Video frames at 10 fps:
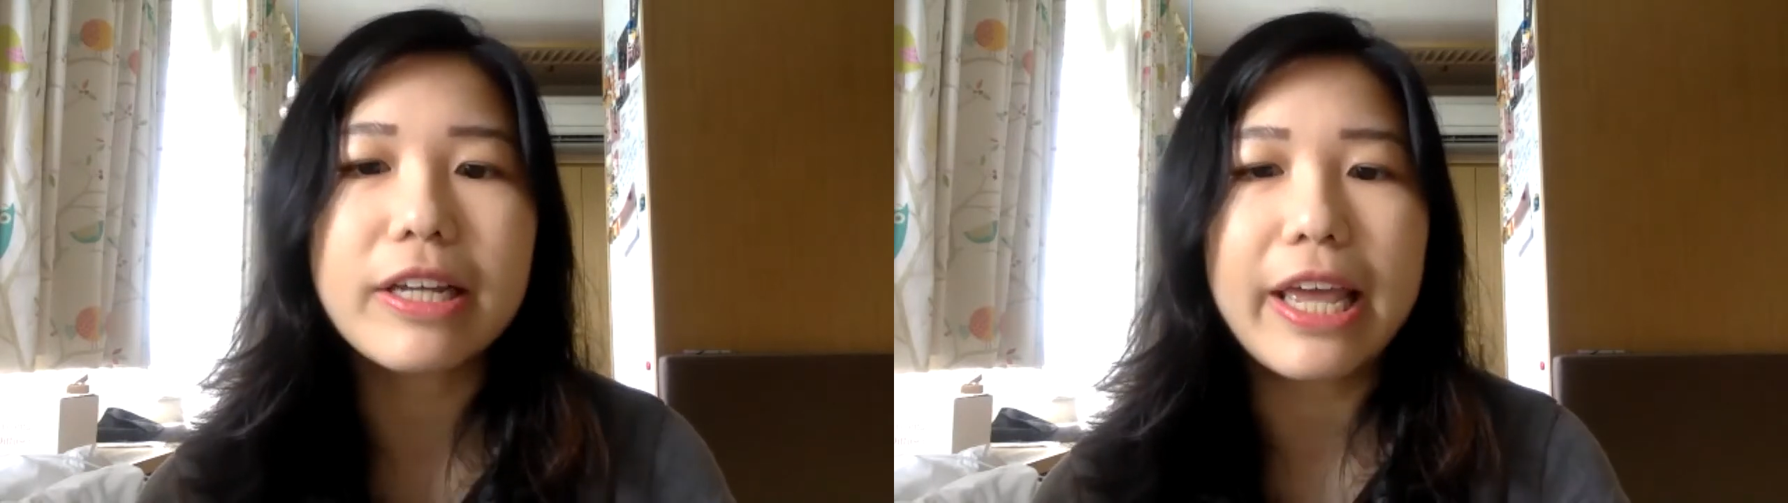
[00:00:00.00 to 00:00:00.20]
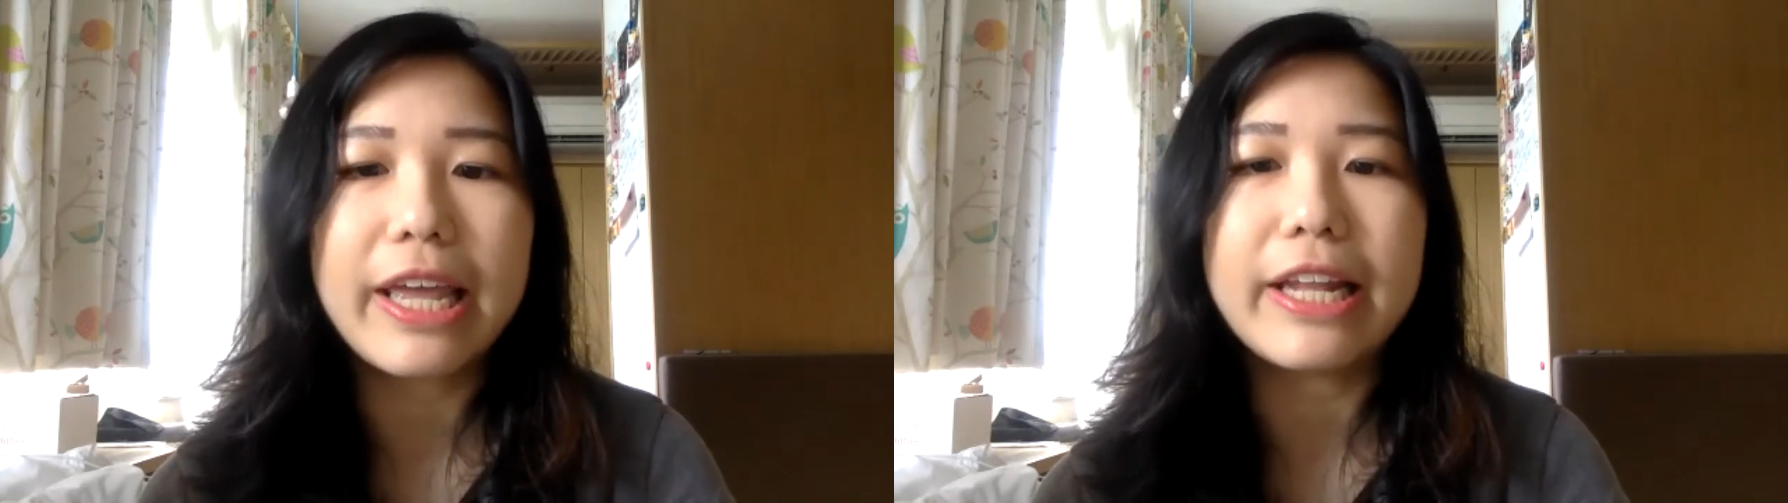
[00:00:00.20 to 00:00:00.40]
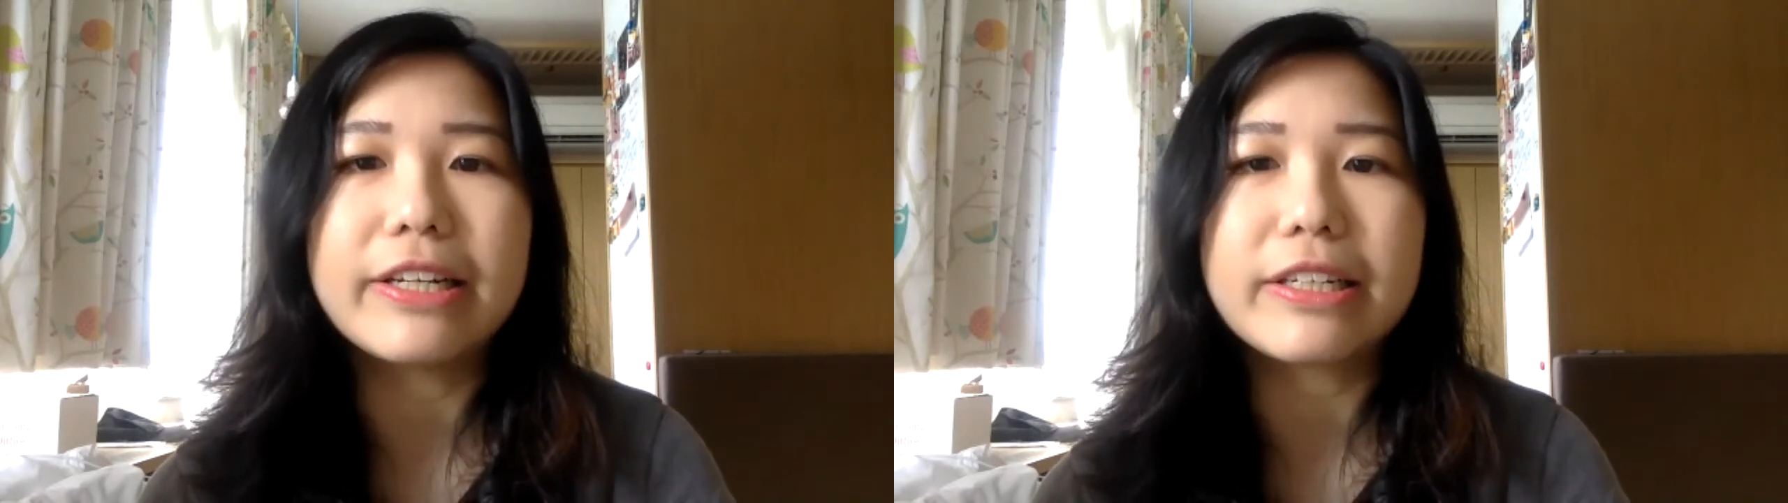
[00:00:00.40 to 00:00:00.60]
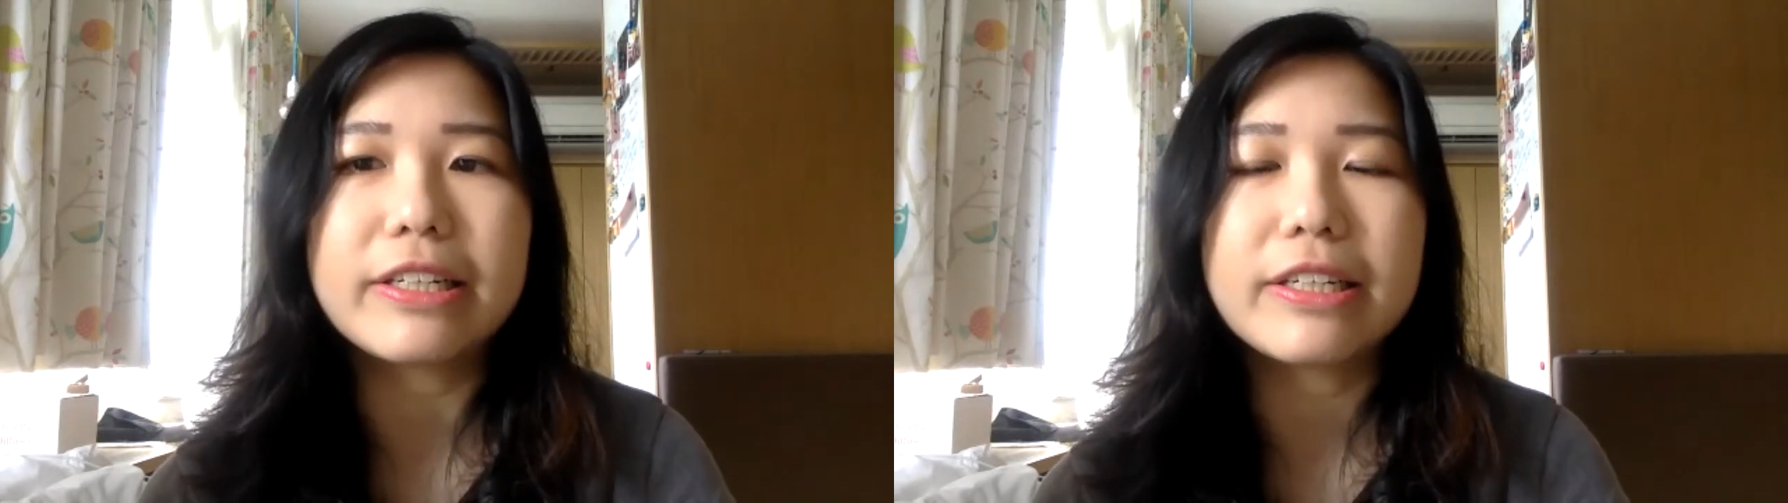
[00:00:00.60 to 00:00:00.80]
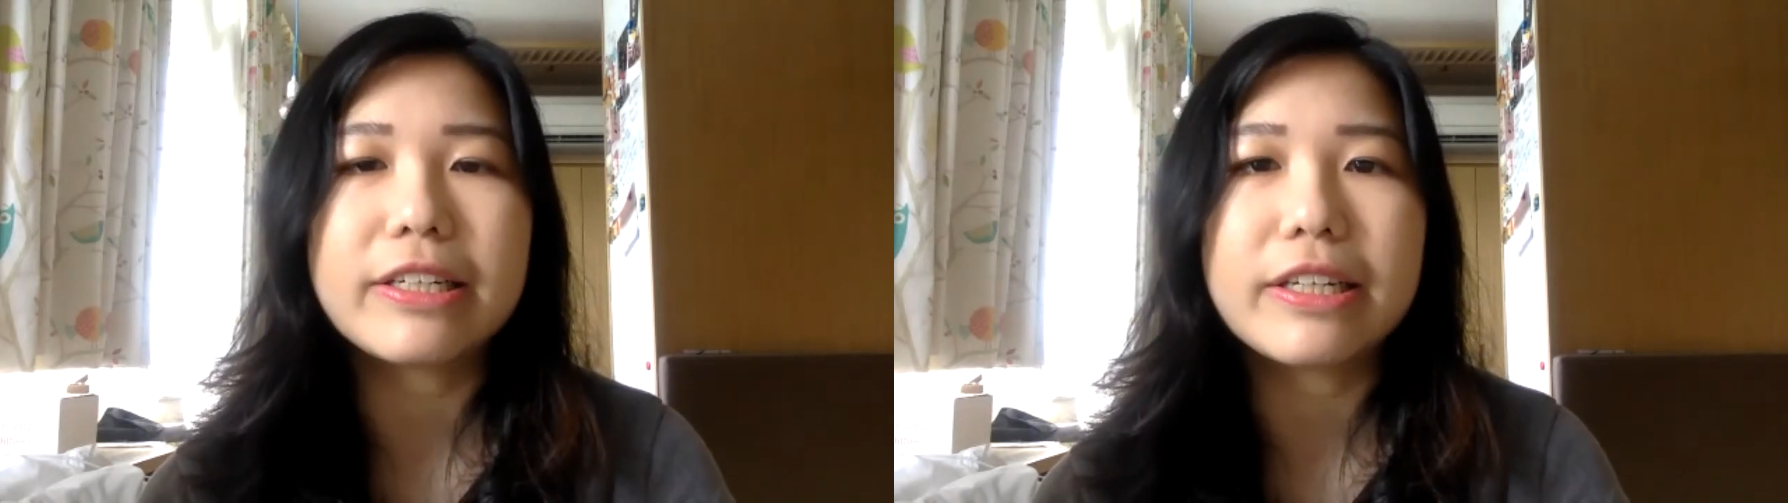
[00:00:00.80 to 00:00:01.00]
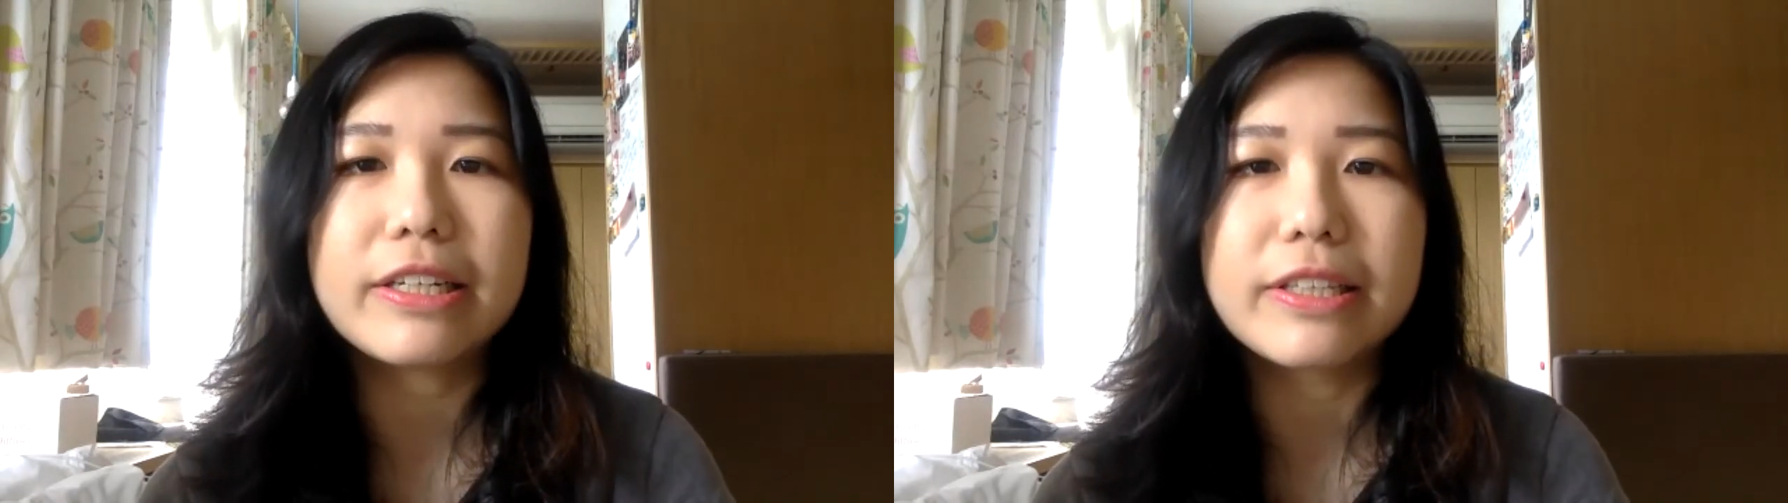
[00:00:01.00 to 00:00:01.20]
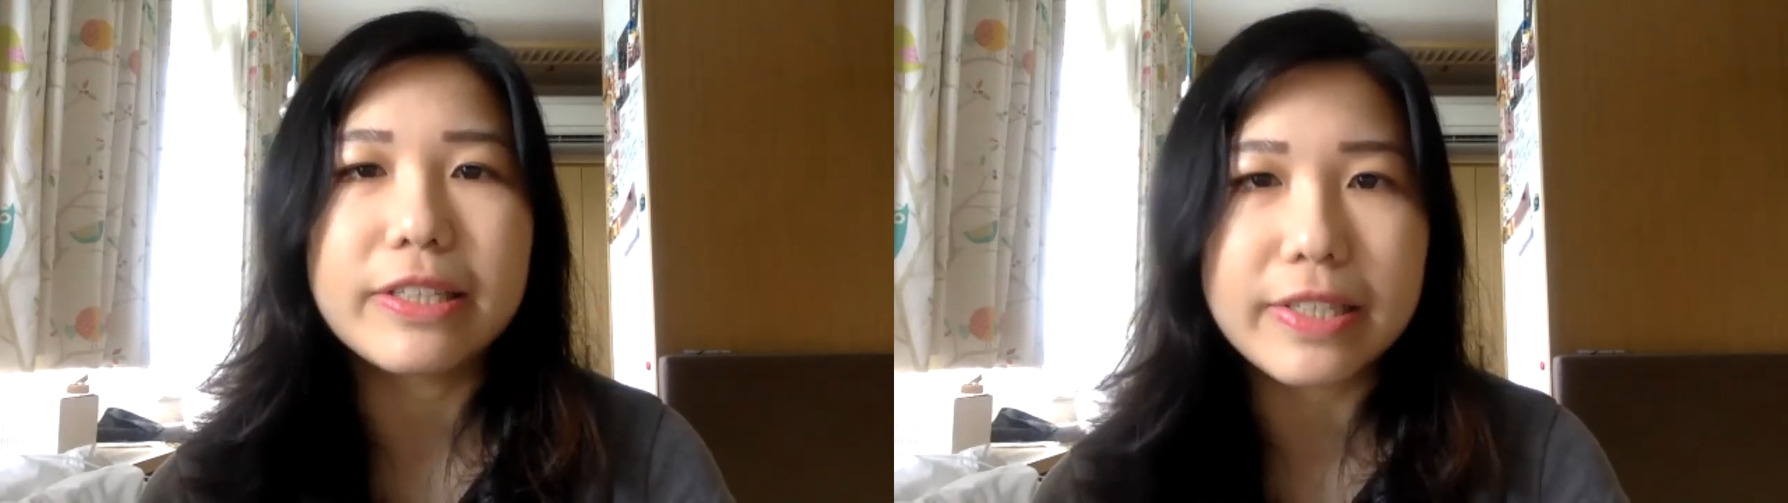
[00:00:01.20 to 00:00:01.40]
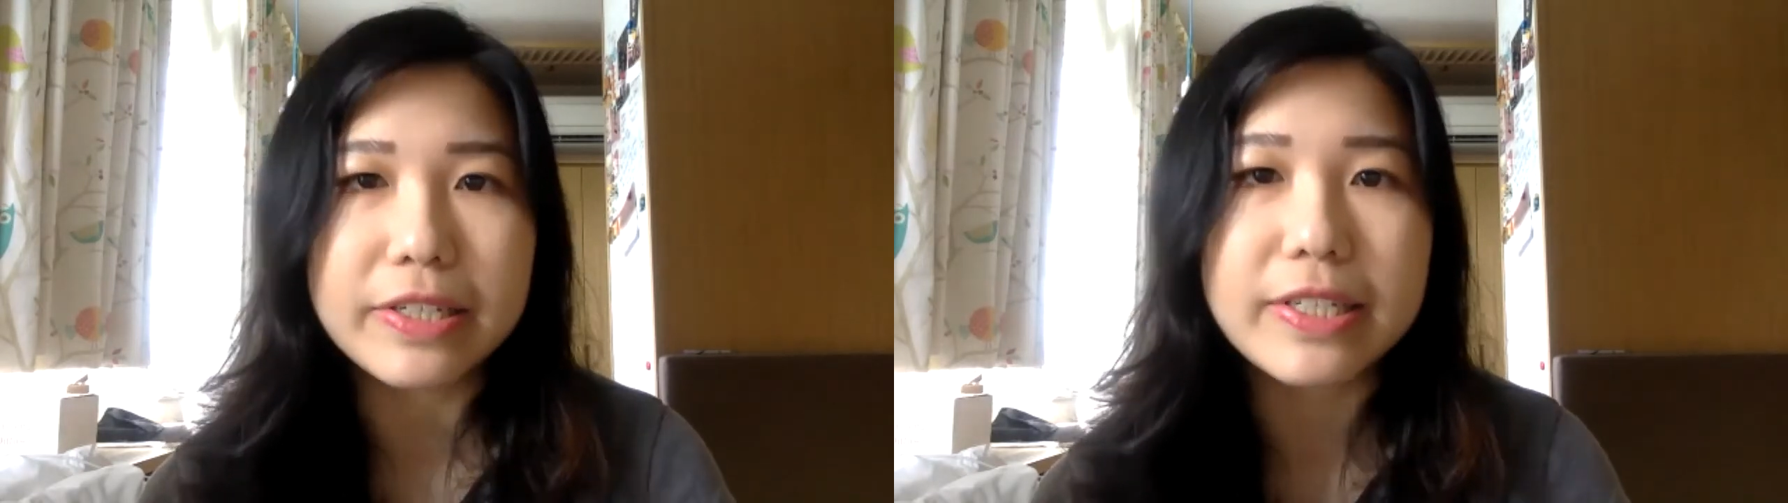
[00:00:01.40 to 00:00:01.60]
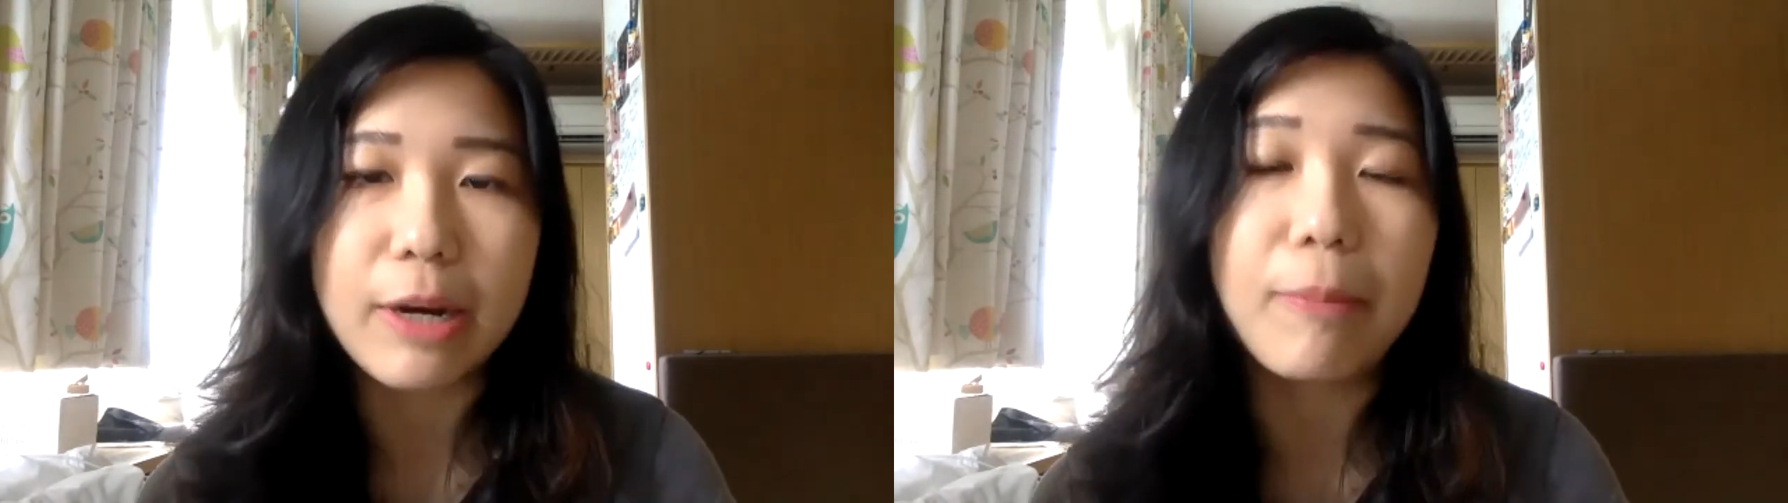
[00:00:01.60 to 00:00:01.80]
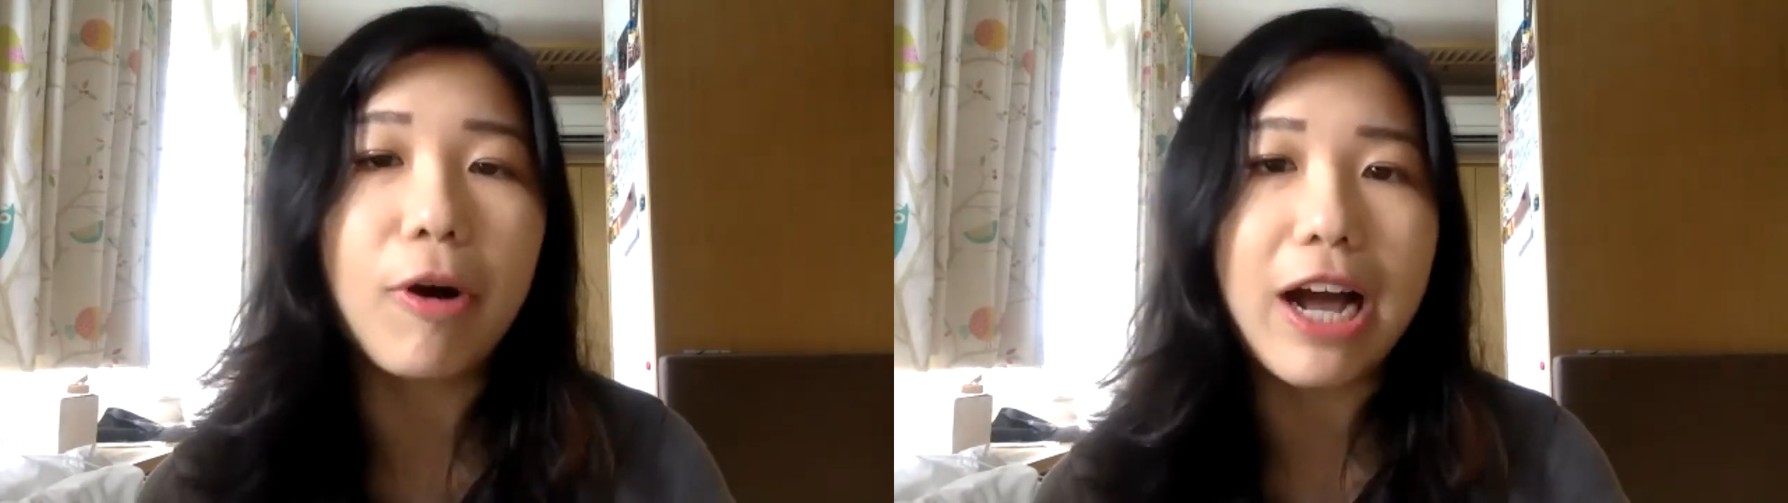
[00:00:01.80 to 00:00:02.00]
and the
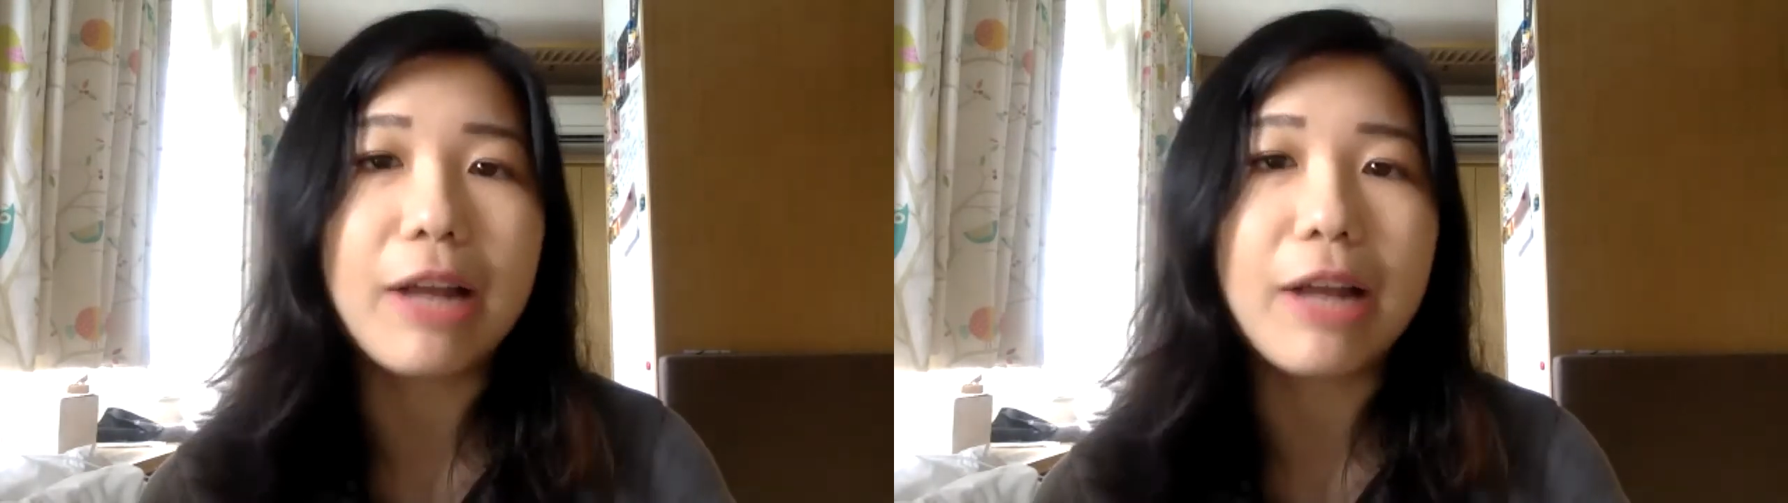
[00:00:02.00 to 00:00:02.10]
Singapore Art